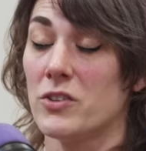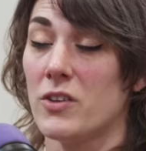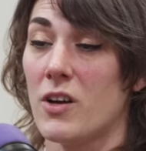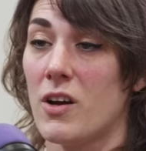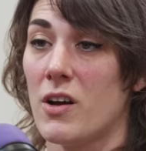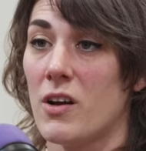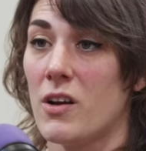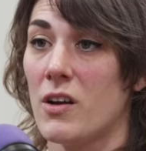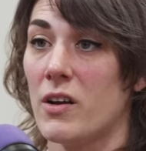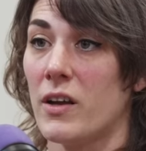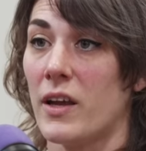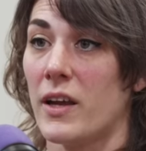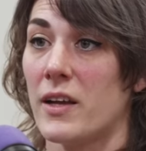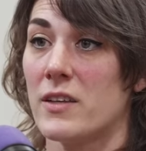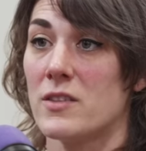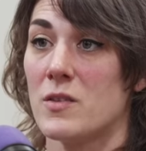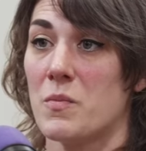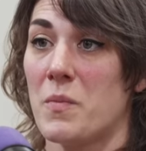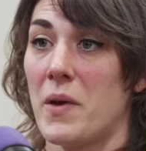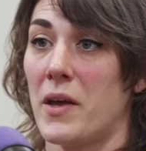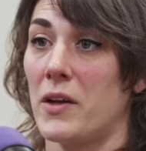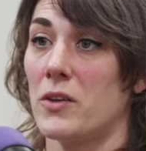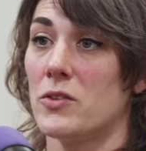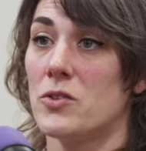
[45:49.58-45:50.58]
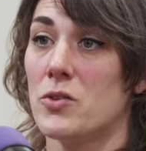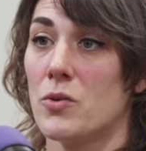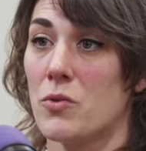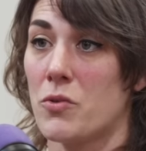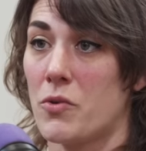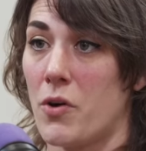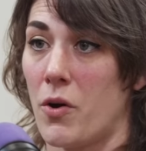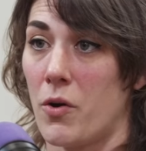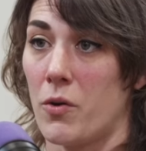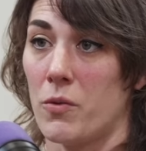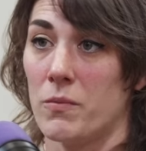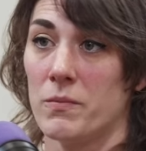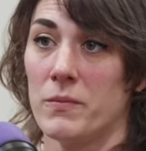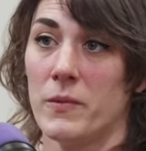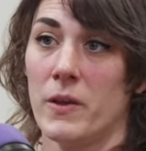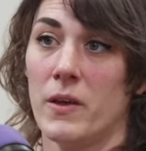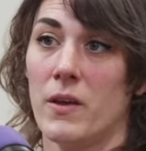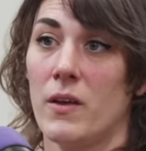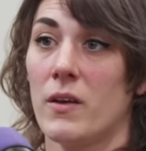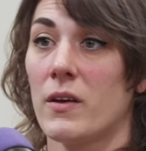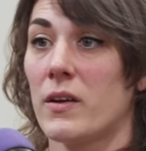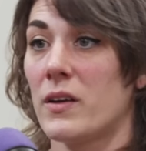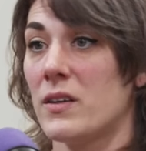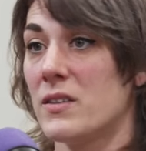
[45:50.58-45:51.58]
your dog is a metal tooth comb,
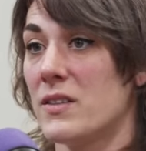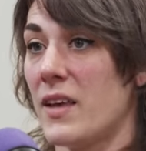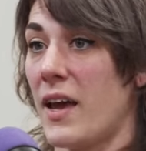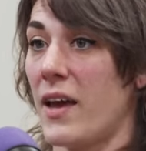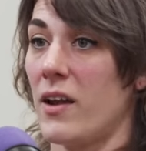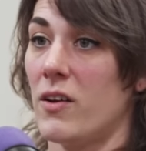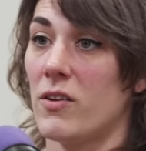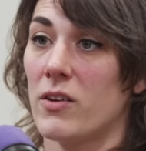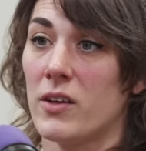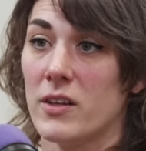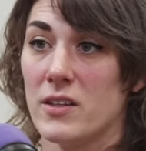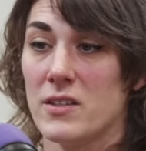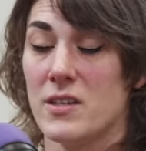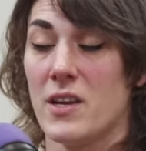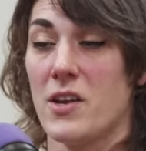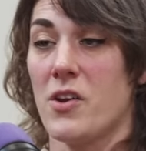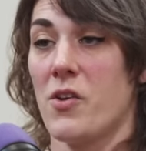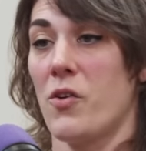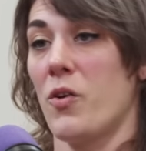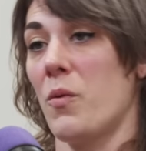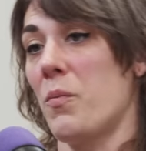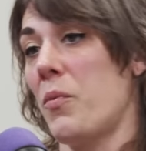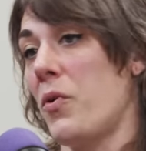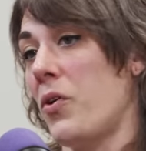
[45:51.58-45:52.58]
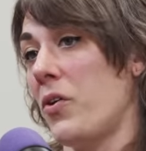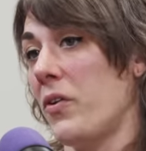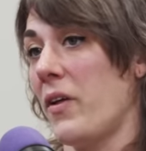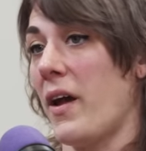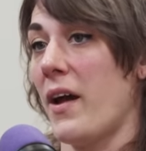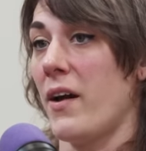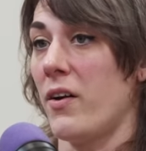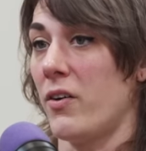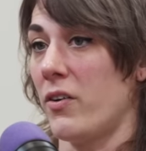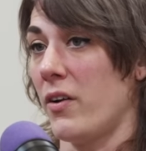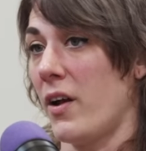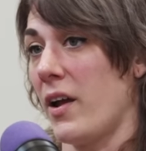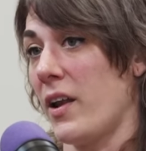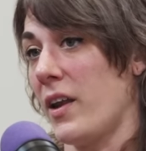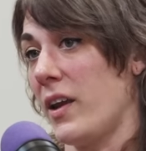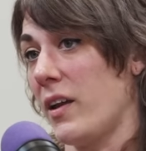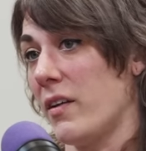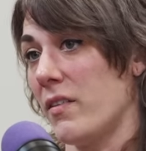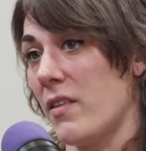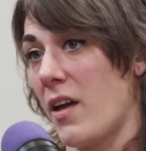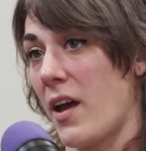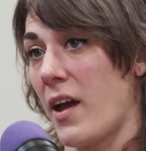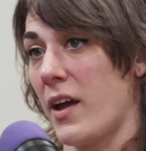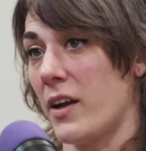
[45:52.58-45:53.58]
because that'll continue to pull out
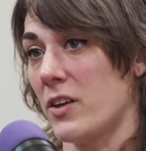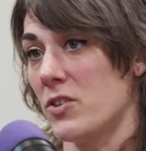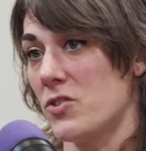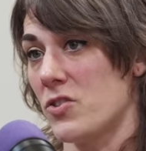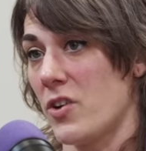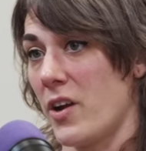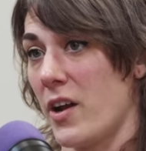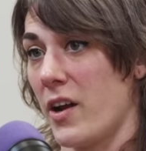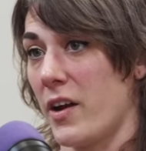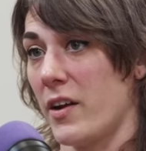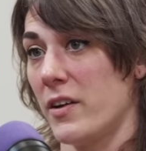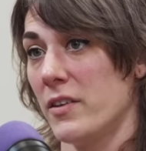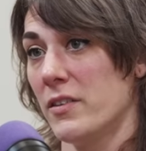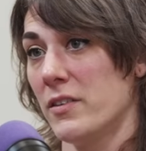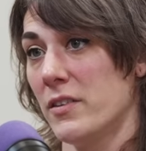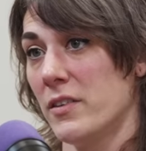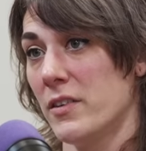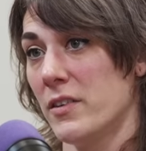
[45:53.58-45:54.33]
any of that extra hair.